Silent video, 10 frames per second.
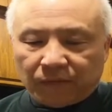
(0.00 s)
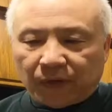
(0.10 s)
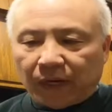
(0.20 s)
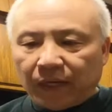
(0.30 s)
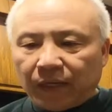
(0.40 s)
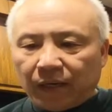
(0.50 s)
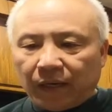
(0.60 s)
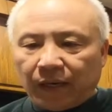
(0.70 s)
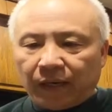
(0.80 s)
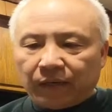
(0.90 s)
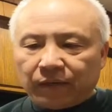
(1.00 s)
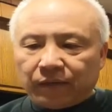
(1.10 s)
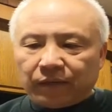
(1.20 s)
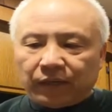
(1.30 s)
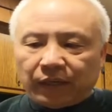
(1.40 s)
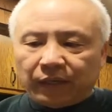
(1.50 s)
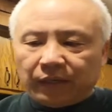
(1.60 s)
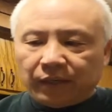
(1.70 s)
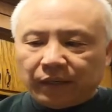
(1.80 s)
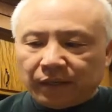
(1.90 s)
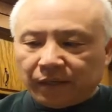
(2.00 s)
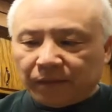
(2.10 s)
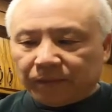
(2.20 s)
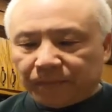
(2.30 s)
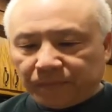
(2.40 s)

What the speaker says: 5 eggs, and